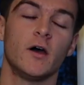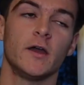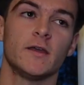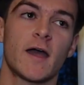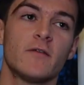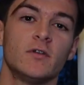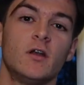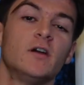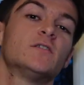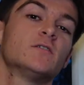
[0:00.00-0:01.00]
I have a
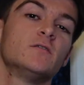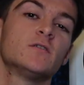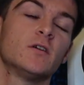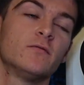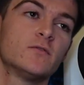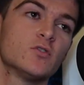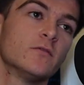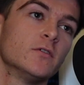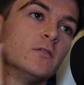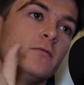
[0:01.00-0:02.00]
license. I've
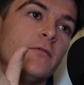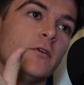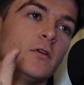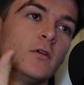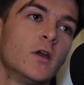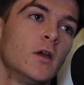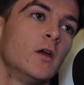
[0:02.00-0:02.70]
driven for